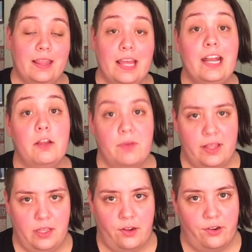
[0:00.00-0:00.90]
Then I
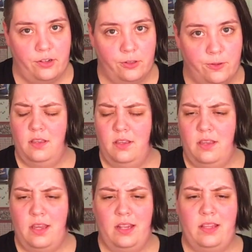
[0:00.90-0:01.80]
read the article
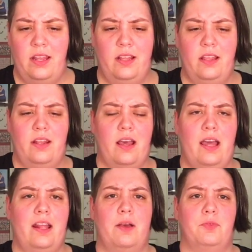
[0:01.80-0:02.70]
and
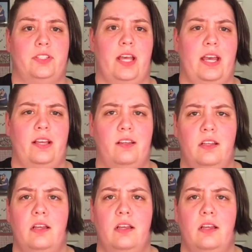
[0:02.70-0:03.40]
I was like,